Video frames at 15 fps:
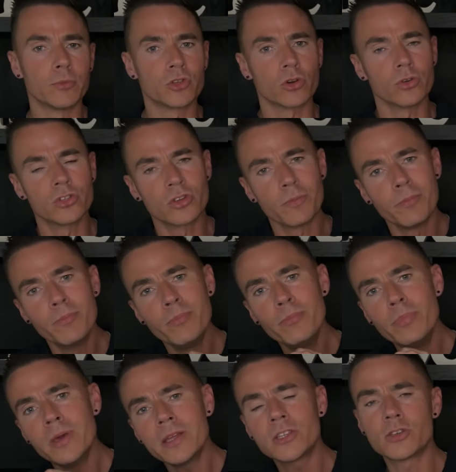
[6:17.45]
so it's a
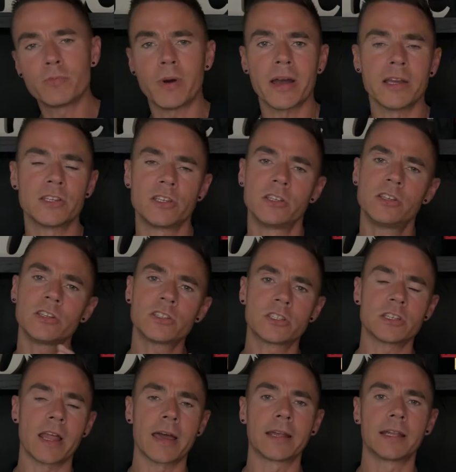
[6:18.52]
bit spicy, just
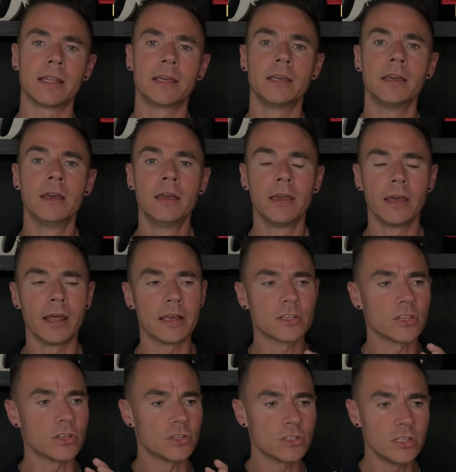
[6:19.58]
slightly. It
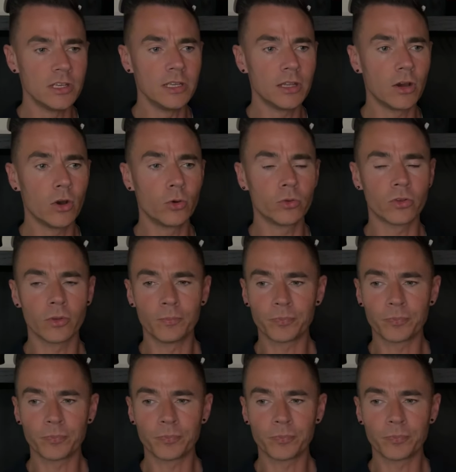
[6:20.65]
has a sea note,